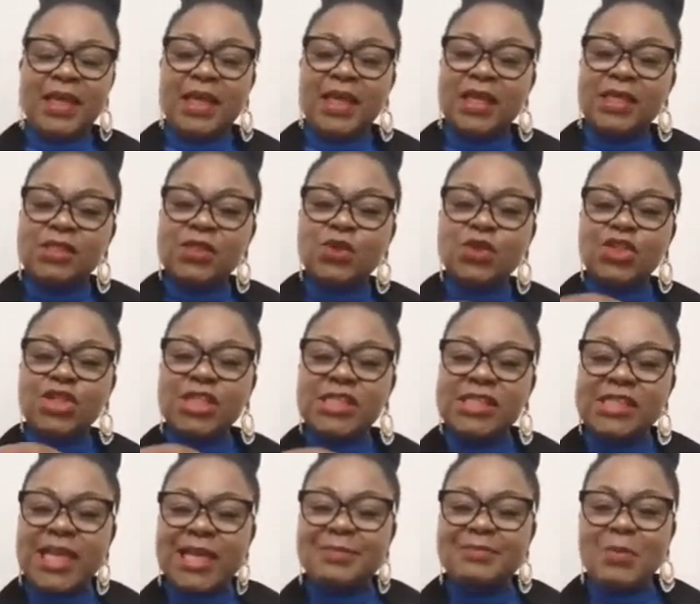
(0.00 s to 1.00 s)
So she
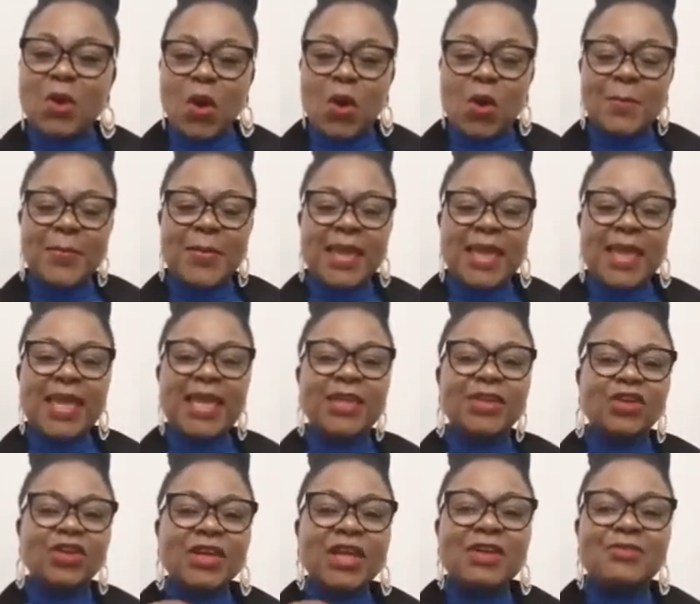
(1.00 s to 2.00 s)
said, Mom,
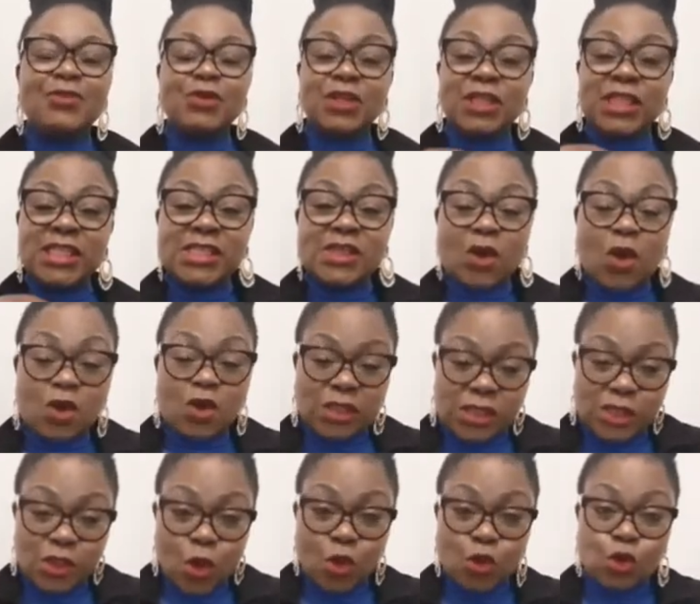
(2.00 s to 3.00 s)
in order for this
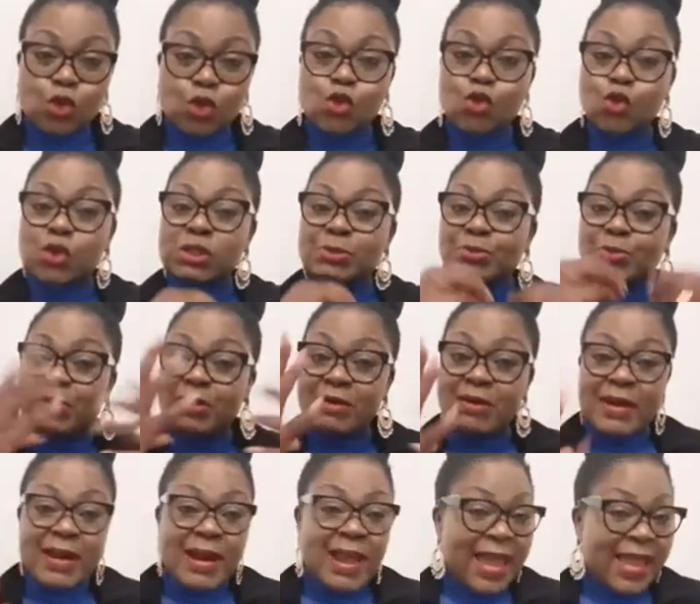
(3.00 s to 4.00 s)
song to
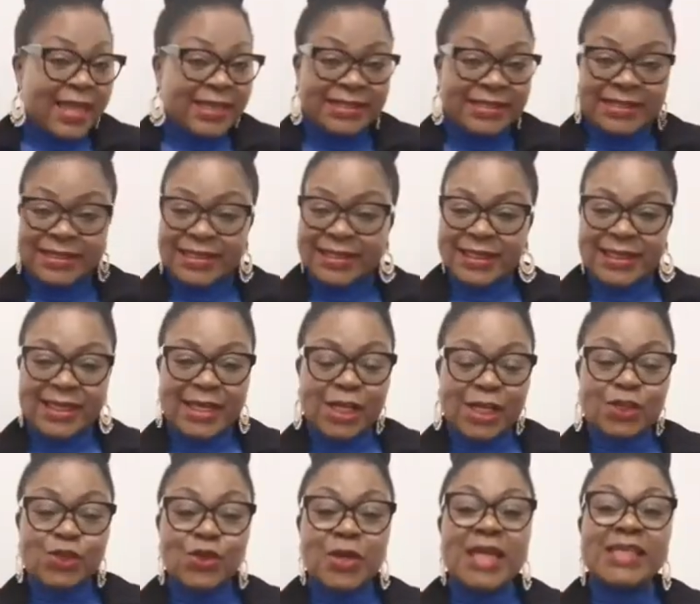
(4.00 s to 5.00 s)
spread
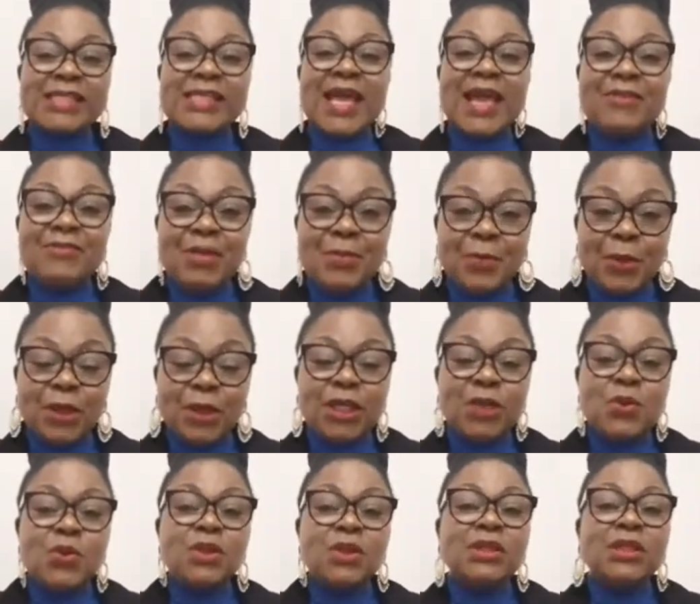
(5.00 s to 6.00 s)
so that everybody
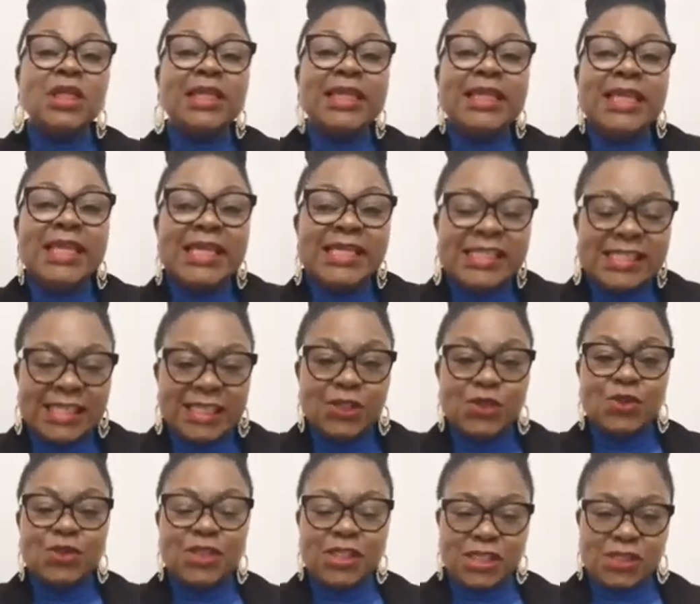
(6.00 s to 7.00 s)
will listen
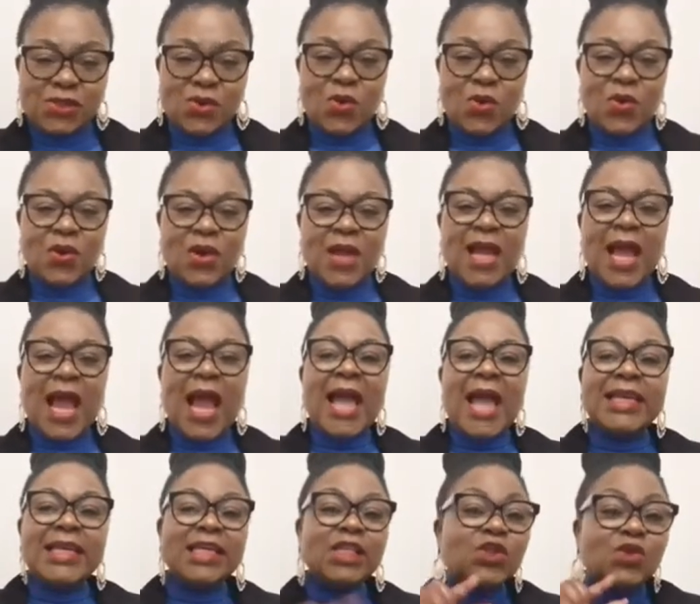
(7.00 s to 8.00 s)
to this song, I
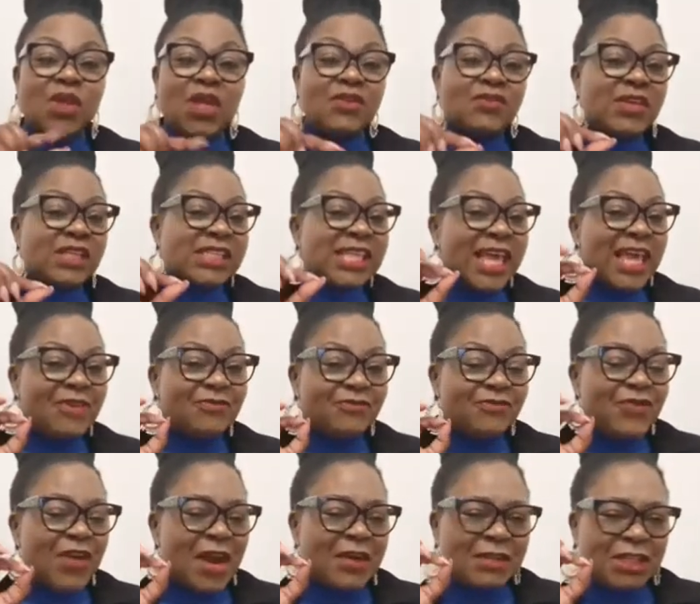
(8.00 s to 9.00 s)
need to give it a
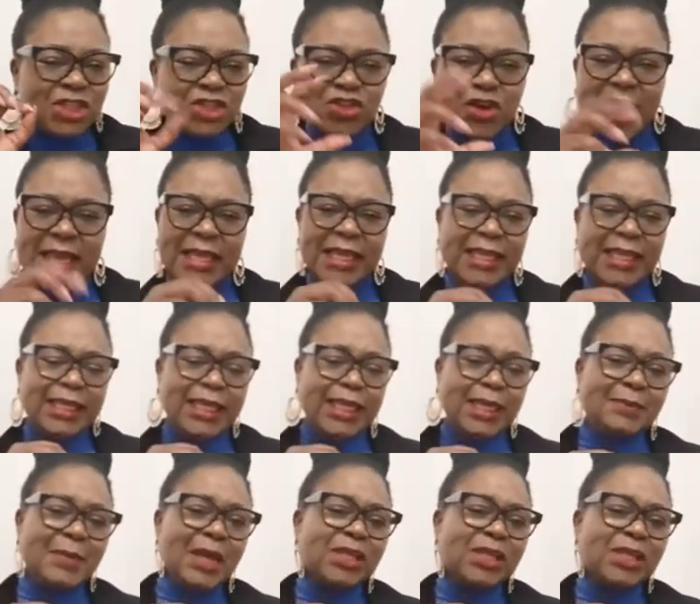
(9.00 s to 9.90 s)
very striking name.